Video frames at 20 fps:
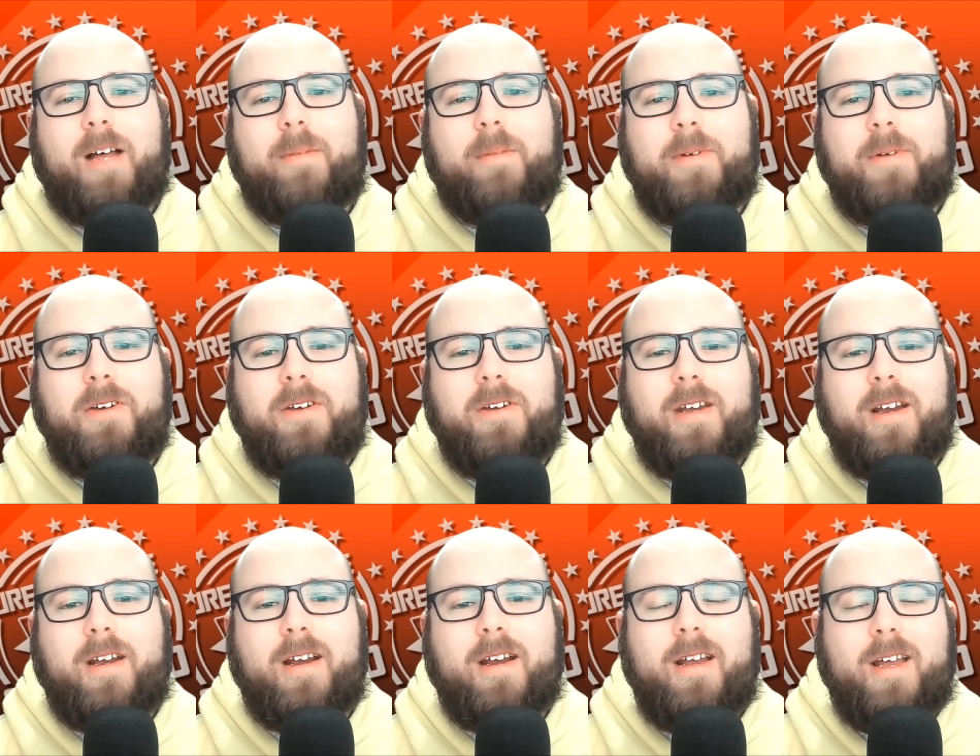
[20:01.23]
a happy New
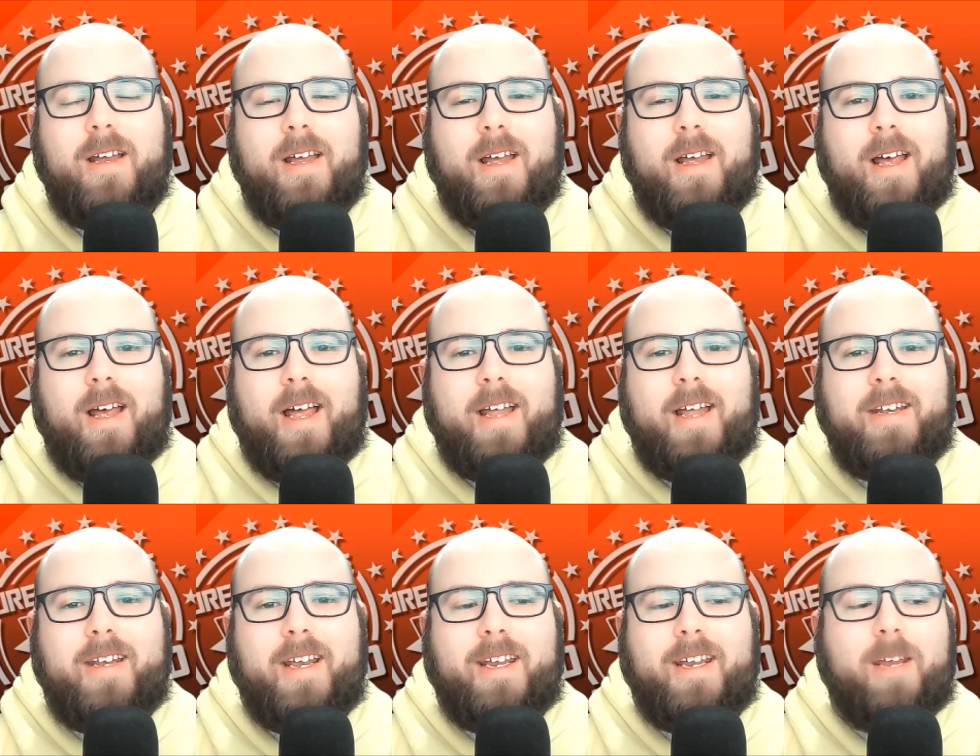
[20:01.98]
Year,
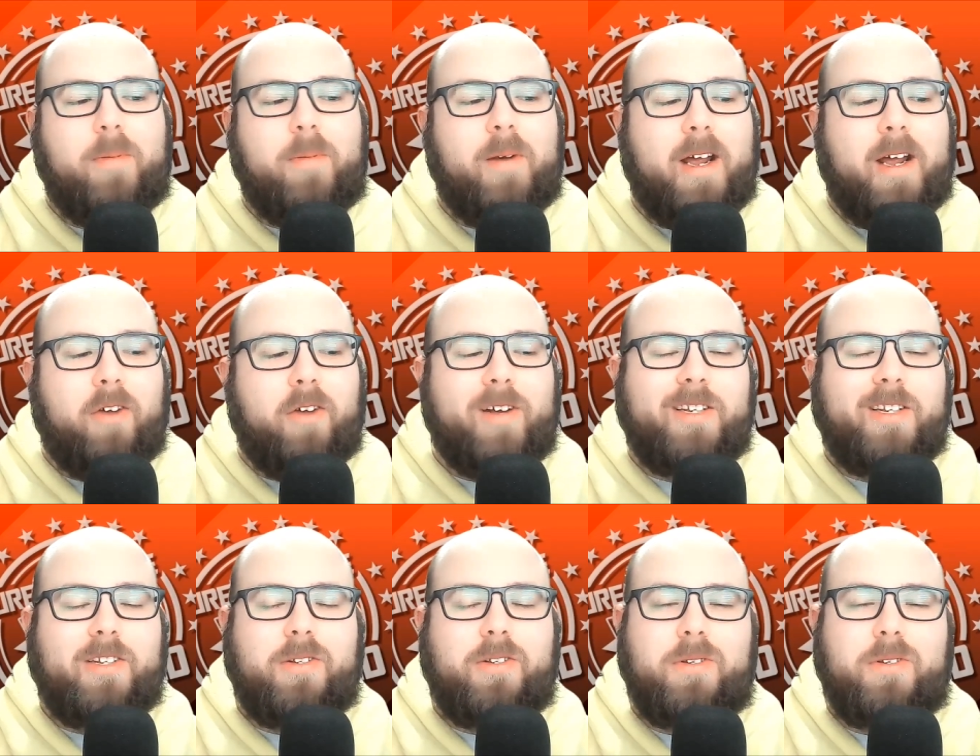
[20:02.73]
and uh, keep an eye on
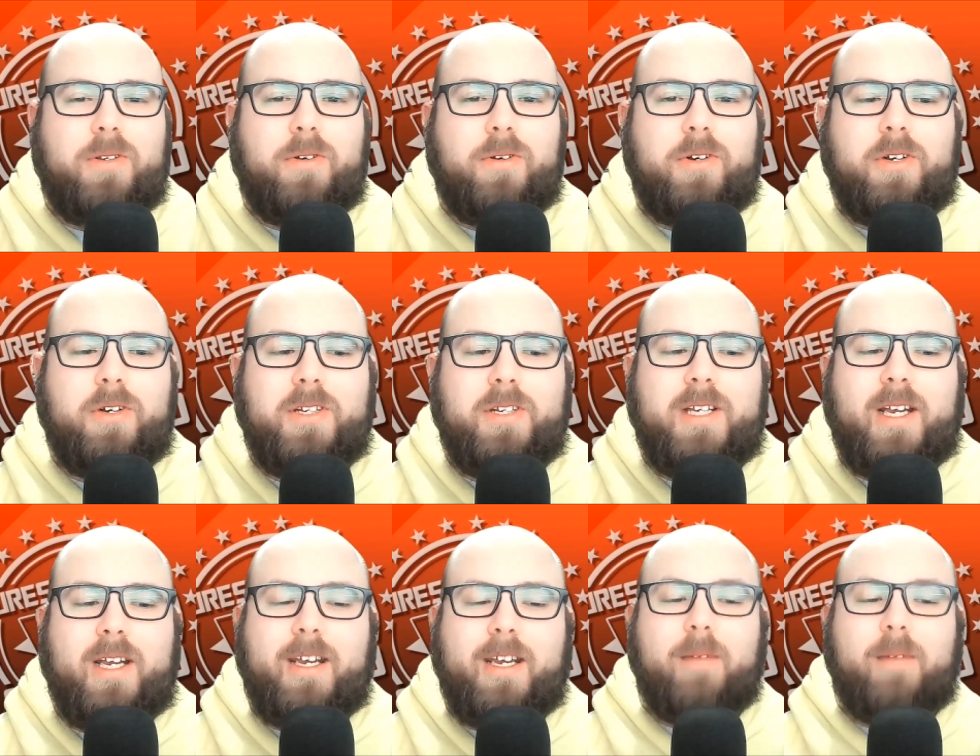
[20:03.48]
WrestleZone
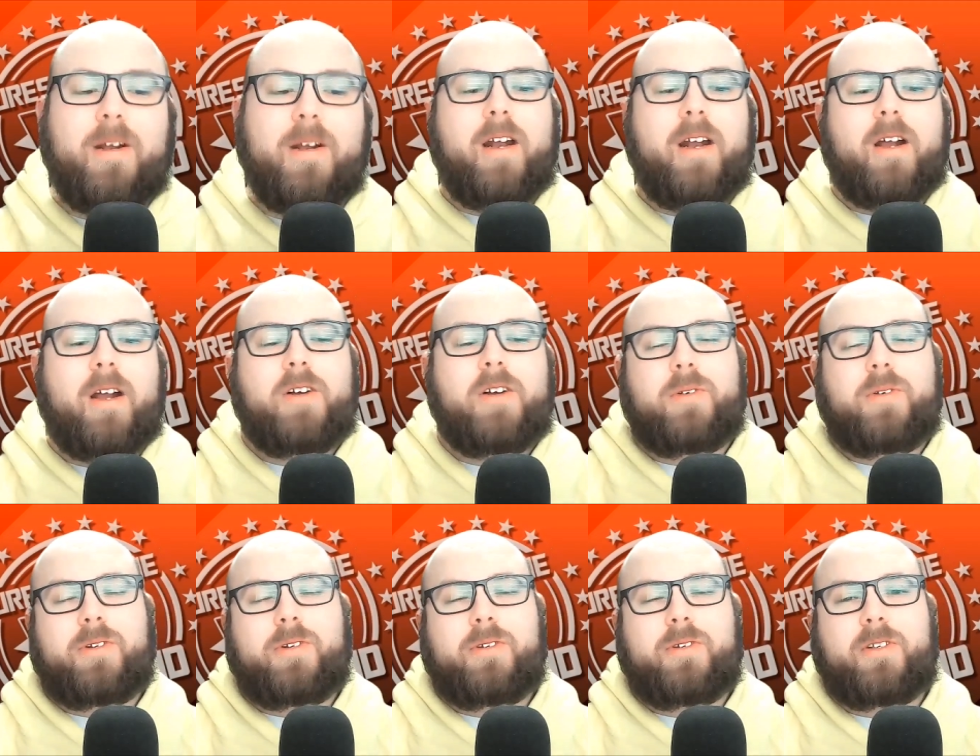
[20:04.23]
socials and keep an eye on our
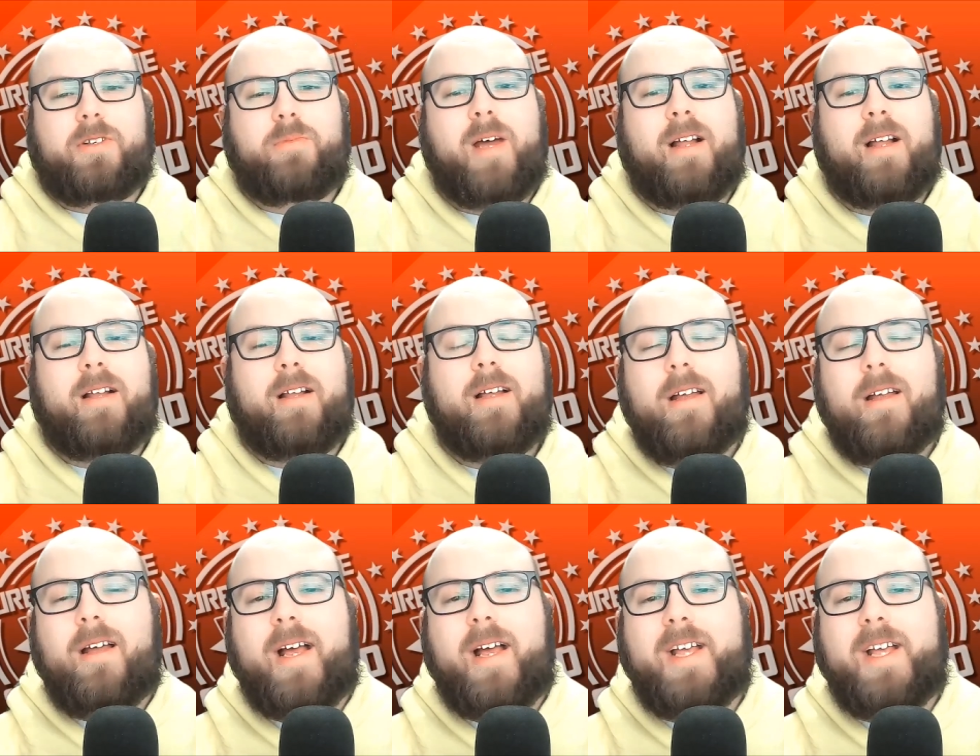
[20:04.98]
socials as well
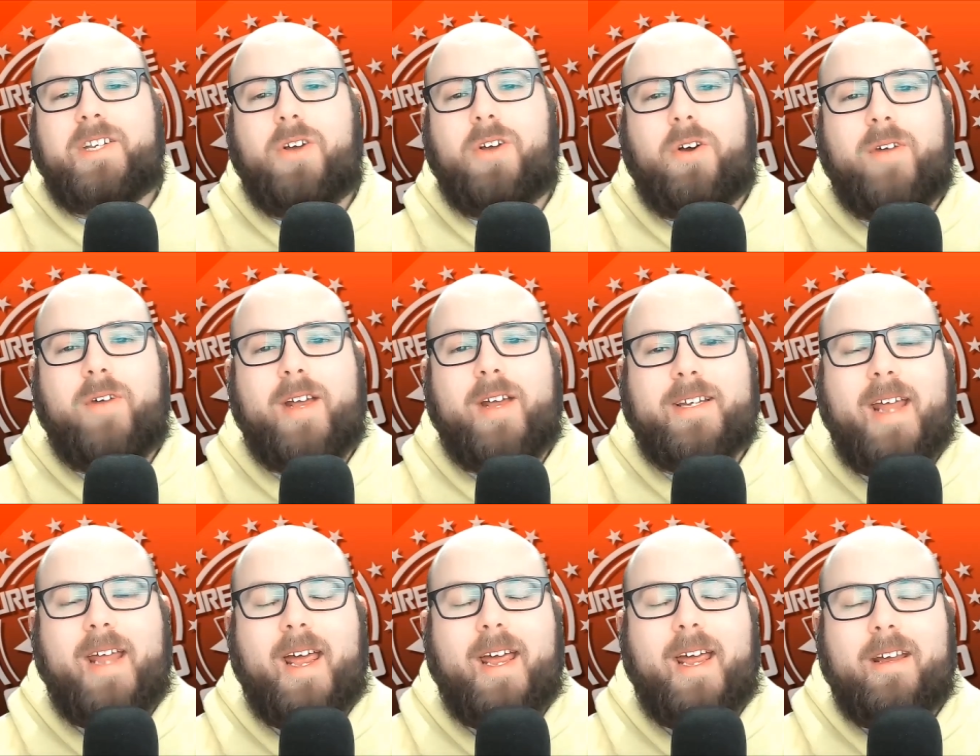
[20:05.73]
at
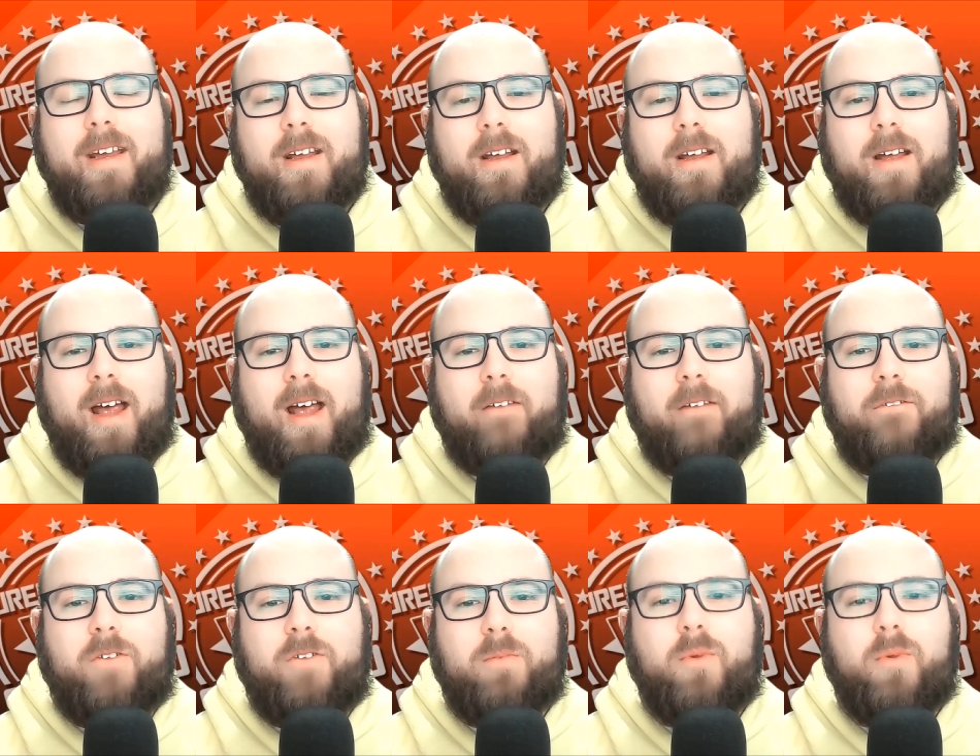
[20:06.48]
ScotWresNet
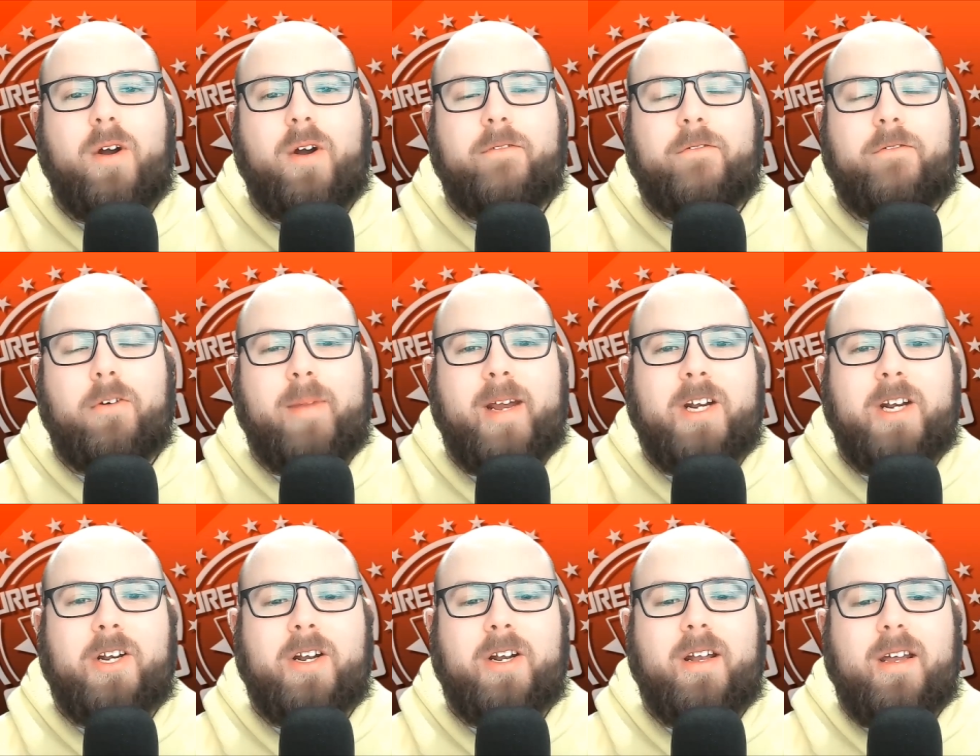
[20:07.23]
for more
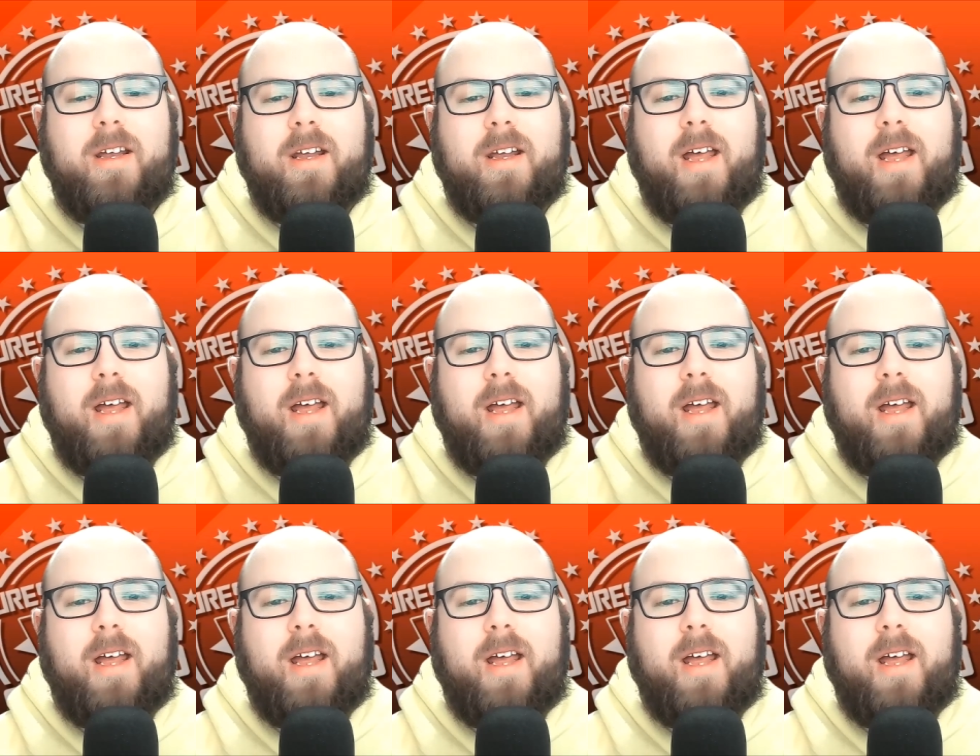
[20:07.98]
information.